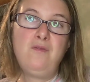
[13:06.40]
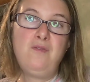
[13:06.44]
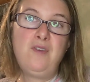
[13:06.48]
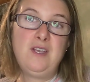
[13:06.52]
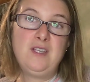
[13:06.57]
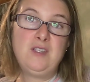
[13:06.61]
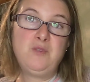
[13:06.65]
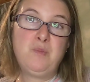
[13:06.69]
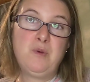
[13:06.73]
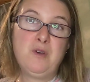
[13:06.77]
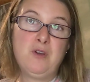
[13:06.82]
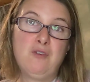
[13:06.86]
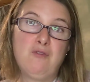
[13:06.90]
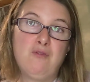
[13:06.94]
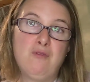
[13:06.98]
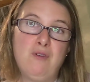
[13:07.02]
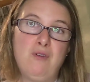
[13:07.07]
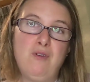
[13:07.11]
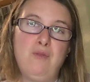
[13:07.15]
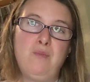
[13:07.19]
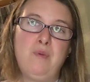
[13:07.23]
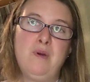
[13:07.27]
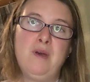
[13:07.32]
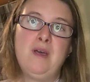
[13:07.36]
Facebook
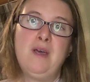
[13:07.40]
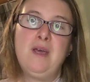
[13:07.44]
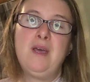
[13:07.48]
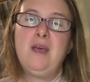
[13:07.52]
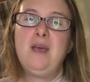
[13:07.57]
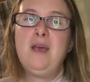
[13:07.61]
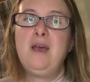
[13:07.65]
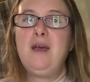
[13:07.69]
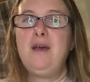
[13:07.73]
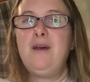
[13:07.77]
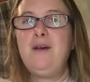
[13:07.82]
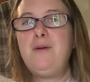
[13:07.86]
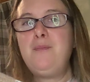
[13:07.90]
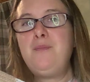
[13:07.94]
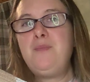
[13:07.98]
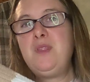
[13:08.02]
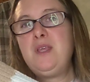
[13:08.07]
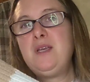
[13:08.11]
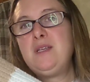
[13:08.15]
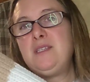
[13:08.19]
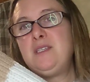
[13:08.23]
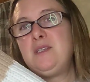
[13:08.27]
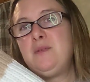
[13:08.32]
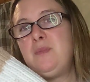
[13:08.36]
group
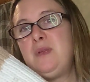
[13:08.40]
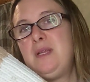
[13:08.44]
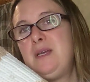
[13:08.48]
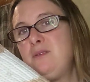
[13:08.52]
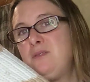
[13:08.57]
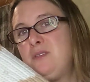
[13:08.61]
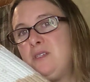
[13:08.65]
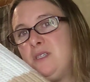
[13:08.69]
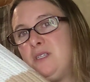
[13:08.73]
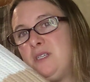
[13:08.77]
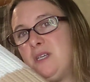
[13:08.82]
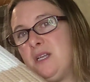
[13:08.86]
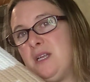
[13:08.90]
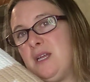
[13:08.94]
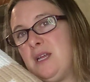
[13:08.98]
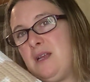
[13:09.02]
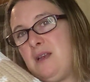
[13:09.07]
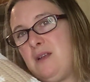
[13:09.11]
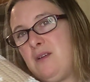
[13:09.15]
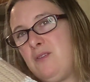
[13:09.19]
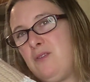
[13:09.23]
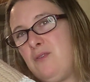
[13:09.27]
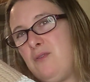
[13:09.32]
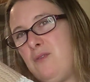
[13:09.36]
that someone else had done it,
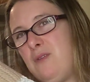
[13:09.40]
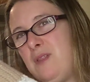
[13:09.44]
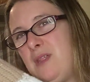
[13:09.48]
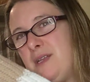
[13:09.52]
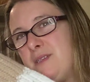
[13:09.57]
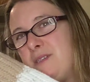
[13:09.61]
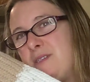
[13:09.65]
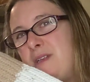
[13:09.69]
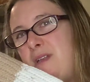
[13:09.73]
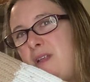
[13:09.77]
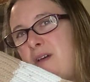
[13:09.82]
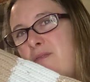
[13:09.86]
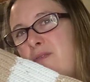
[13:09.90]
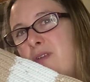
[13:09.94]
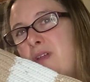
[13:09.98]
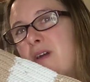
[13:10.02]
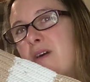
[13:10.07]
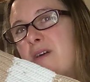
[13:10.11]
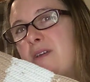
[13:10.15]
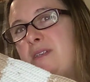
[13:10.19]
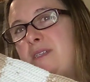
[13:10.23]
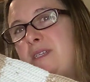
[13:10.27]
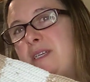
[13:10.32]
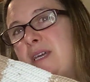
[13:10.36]
and I thought, well, that's a lovely
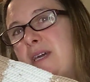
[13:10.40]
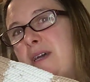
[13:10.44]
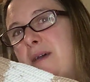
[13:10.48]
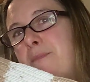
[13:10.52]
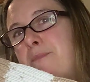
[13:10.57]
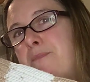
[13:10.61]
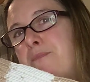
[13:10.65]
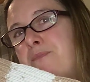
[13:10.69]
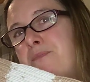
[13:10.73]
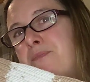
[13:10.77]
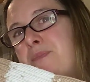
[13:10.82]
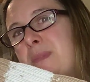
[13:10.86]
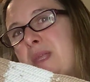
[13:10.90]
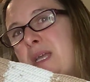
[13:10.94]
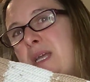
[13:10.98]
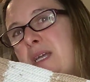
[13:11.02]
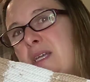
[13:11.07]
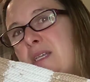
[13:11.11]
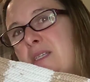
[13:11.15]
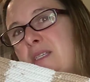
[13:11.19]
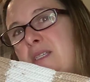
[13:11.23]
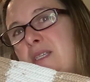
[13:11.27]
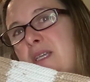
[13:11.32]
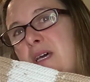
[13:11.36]
idea.
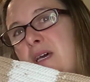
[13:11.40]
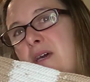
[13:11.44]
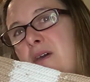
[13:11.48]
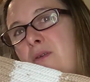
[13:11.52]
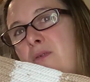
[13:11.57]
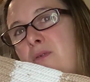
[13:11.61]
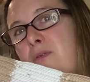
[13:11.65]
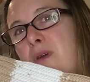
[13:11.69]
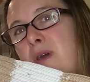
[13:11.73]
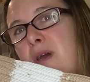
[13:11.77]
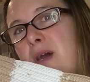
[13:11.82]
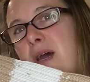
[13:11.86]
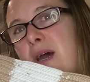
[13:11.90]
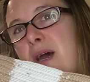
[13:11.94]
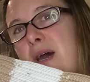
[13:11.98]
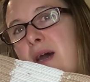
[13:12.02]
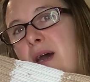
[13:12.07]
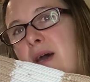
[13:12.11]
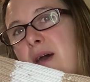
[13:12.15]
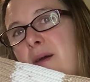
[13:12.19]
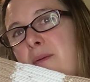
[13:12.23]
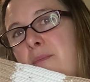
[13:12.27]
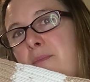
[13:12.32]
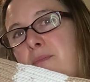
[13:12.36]
So
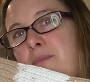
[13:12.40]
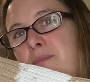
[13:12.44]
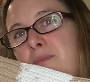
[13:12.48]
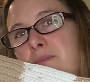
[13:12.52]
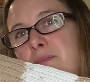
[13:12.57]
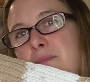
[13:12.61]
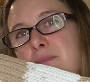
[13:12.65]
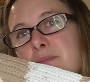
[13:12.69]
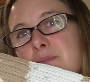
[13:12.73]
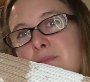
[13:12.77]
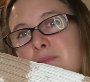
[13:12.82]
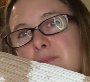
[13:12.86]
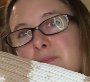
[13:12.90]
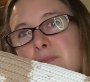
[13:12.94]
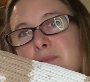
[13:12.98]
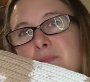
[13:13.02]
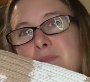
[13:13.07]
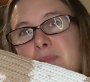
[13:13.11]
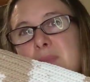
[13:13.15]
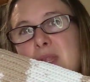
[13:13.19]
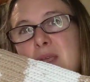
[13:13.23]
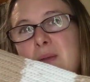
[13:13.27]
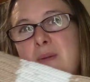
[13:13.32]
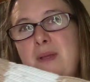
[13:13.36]
I
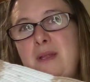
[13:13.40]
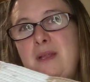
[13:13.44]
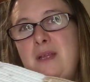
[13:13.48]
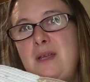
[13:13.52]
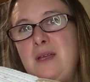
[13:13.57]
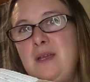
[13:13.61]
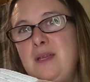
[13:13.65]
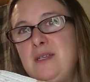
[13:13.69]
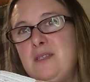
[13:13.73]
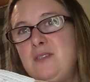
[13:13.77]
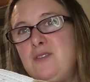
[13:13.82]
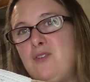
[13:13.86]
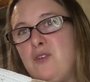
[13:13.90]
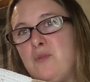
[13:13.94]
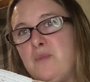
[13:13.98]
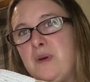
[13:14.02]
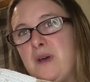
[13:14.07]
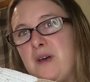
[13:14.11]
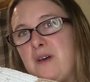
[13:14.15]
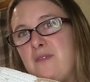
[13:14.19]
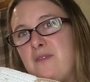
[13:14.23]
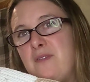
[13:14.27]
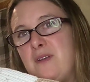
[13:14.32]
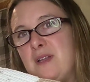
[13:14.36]
mean, it's not
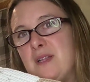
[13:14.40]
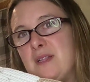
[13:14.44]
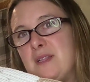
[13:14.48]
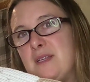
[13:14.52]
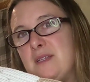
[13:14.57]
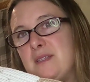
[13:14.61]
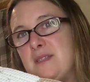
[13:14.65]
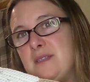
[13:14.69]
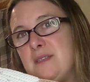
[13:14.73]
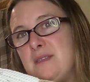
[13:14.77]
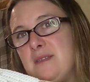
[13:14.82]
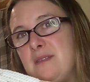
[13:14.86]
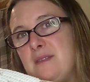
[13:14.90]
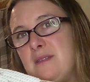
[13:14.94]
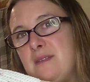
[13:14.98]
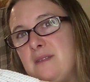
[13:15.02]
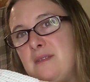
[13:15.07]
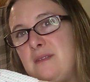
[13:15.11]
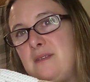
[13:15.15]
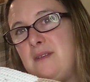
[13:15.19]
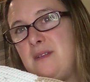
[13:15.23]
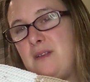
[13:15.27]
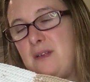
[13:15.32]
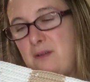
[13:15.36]
perfect, there's,
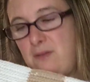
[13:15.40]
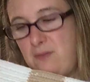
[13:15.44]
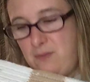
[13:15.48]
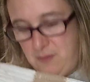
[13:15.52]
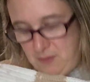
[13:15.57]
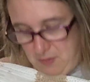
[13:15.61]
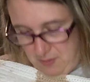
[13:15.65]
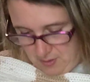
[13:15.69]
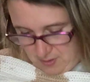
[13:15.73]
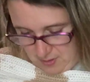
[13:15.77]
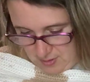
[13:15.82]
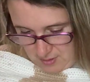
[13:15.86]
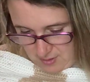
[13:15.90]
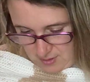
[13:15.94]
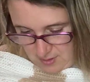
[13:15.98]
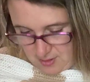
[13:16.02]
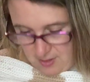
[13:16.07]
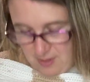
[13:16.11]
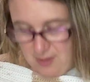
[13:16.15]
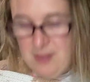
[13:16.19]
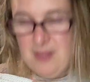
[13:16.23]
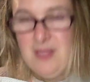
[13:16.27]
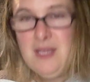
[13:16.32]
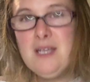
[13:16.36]
you know,
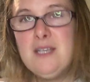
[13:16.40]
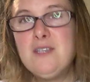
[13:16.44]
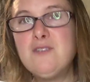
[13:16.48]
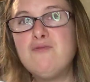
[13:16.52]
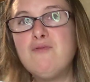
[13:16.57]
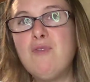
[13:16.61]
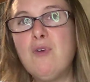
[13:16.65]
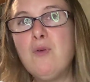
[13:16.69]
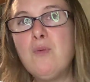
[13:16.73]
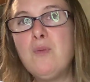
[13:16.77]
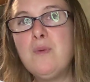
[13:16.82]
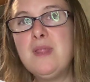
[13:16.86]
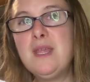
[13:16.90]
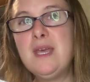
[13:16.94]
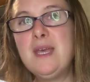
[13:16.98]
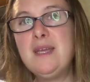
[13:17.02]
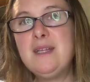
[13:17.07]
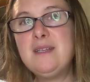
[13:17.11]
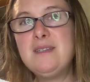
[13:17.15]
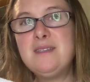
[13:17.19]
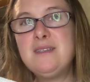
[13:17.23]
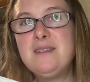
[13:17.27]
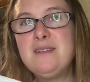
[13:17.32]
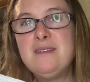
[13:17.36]
things wrong with
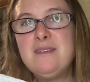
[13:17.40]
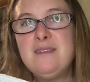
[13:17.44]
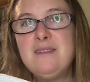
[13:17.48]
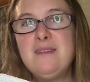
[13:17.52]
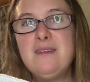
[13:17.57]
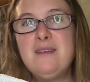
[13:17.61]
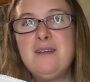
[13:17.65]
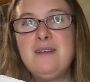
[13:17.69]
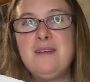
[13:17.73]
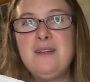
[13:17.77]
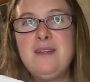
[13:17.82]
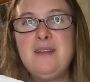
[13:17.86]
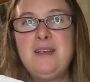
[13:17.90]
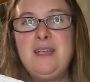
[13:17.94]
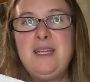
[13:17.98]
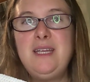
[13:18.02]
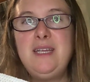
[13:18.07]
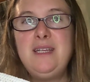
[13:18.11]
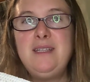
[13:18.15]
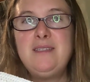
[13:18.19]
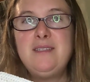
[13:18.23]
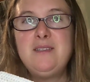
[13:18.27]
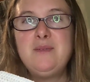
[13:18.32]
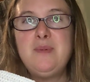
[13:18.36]
it, and it
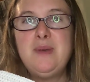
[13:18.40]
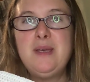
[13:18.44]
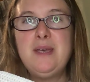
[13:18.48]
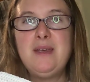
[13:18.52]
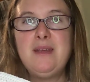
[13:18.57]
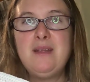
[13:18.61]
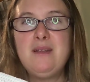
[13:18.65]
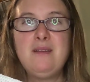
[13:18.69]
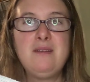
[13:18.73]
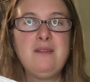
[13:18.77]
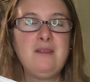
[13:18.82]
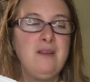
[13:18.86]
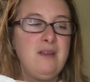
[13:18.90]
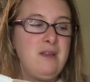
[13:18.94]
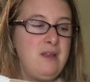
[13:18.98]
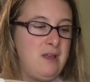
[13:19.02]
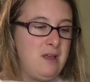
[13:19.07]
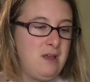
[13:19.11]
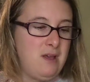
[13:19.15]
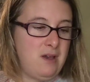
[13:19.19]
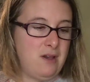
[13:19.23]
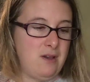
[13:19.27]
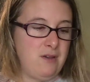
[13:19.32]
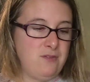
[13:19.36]
leans a bit, and
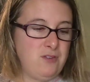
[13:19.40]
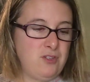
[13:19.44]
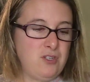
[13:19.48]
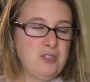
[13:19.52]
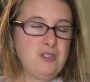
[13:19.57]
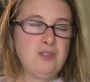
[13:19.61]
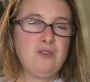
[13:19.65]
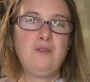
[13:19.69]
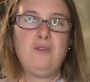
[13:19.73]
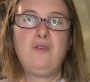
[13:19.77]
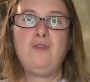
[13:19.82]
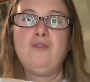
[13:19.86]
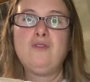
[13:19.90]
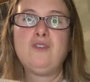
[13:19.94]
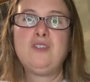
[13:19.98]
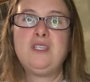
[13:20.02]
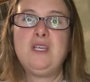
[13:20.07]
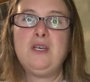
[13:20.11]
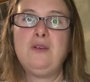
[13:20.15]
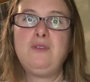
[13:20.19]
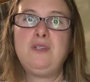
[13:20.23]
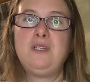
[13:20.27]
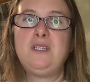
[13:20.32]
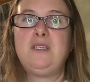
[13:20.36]
I just got
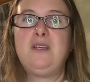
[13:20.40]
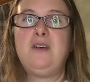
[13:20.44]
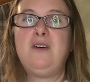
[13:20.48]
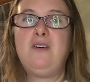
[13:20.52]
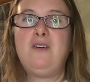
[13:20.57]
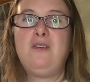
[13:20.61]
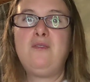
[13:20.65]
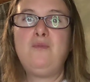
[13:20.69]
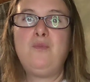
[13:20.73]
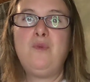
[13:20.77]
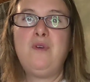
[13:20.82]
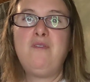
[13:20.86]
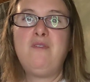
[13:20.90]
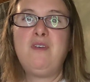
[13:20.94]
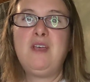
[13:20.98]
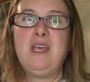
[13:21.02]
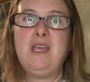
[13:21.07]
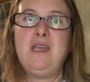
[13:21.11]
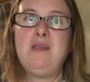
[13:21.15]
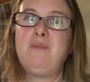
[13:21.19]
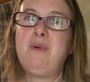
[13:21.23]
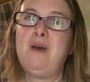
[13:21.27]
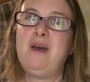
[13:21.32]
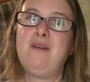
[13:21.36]
so disheartened with
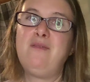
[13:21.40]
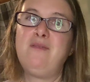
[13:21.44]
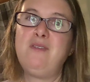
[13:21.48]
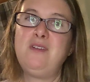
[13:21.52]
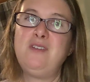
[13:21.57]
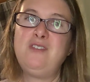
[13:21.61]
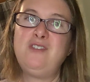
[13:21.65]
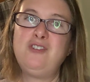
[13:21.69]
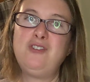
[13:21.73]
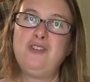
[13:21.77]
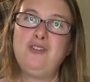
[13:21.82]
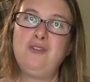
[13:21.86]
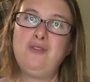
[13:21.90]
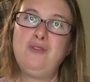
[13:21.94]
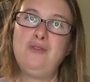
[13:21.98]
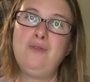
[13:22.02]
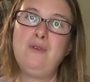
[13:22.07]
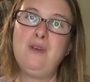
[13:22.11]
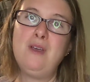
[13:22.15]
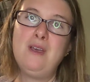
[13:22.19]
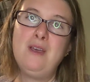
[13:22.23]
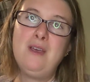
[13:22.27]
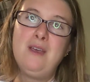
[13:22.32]
keep having to